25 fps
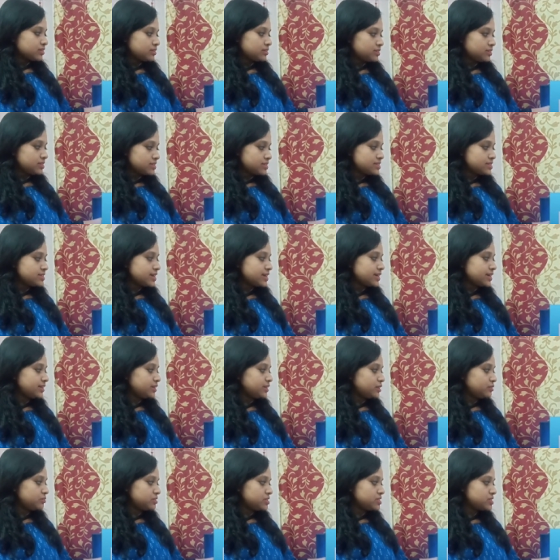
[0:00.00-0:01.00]
This is
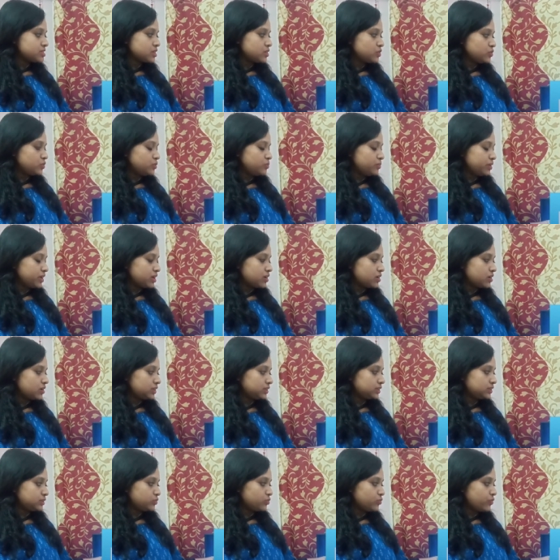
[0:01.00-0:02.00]
negatively skewed
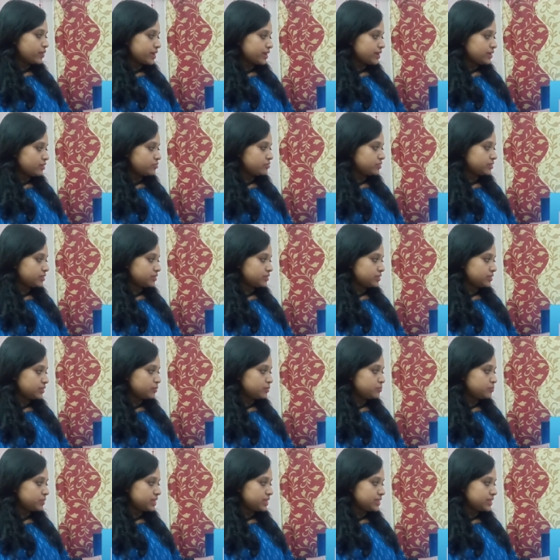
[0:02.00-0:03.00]
because whenever
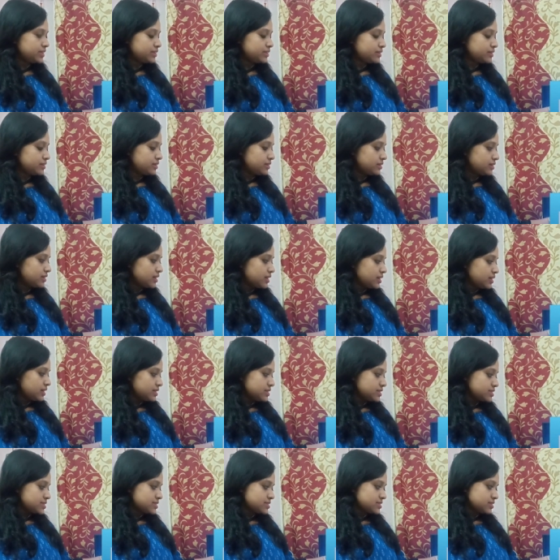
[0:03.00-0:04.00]
the median
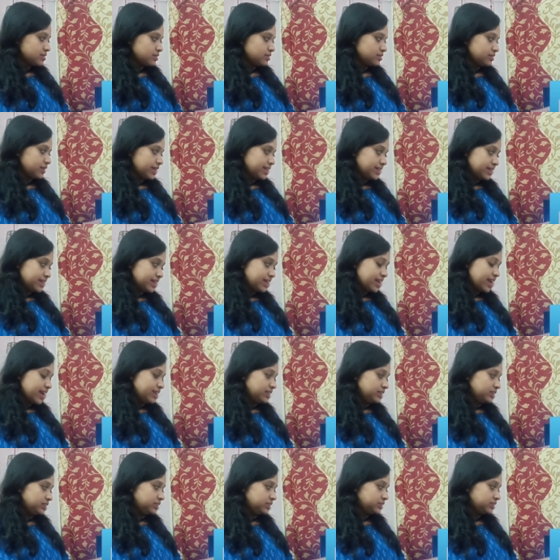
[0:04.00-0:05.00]
is
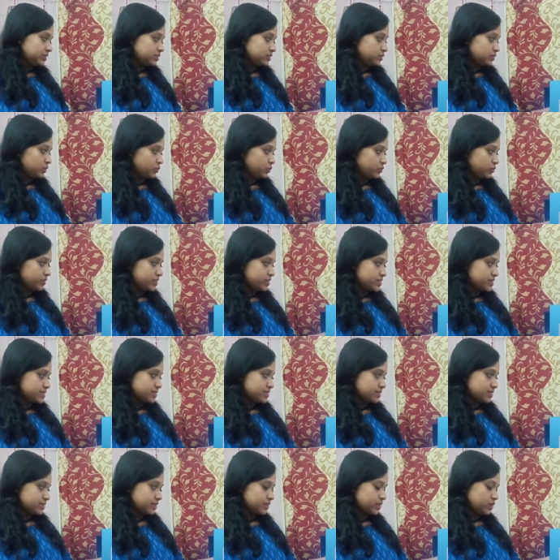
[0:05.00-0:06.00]
inclined towards
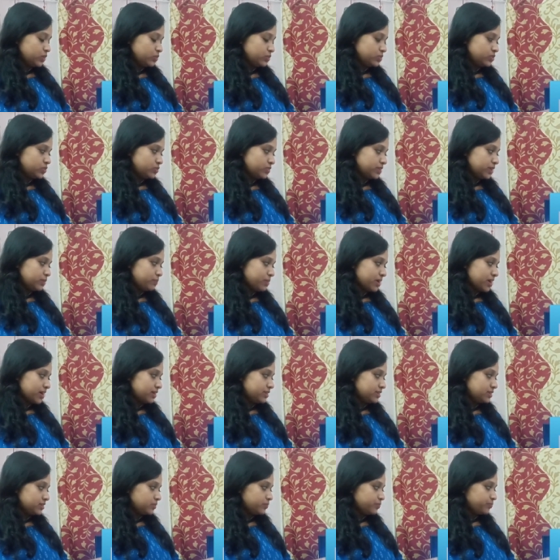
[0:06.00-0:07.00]
the Q3
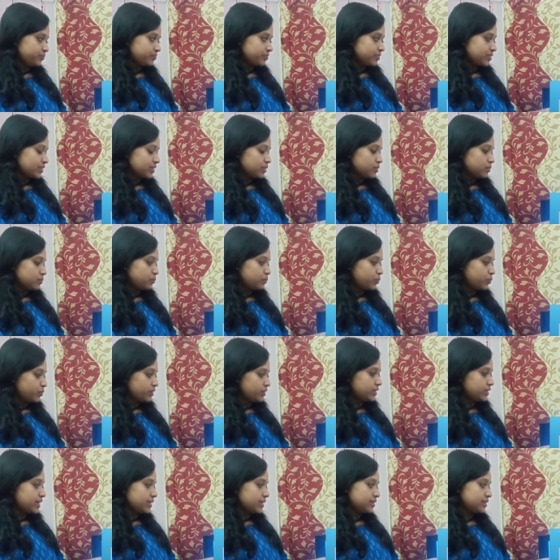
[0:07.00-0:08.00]
part
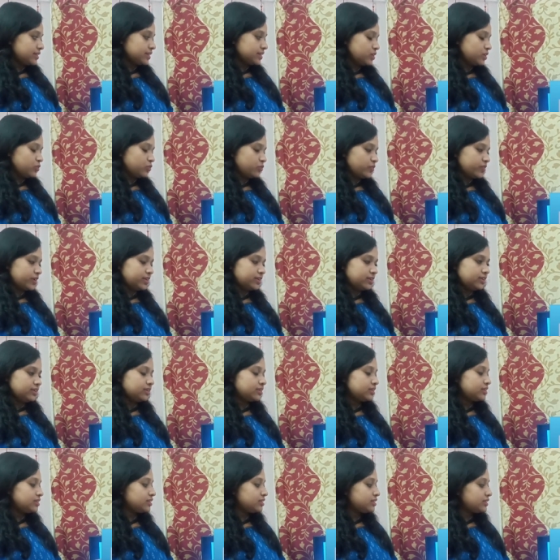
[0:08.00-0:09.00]
more than the Q1,
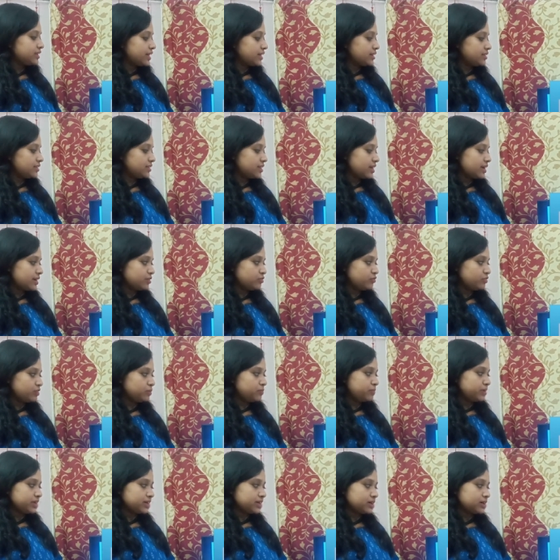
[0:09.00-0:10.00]
then that
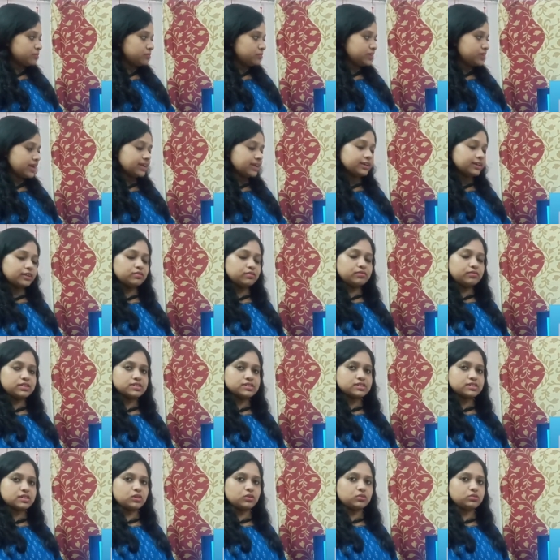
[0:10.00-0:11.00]
will become
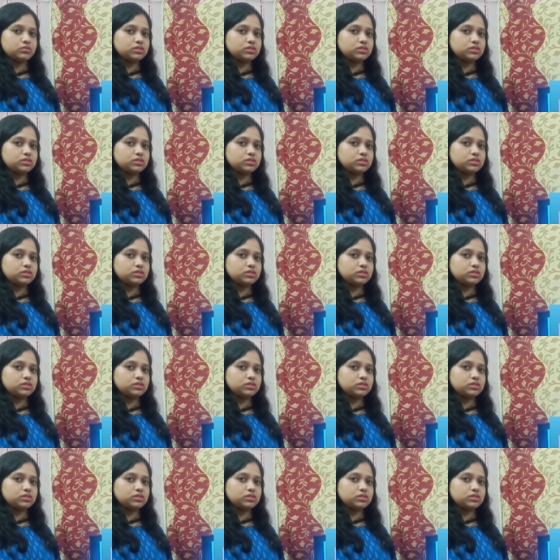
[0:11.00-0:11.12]
negatively skewed.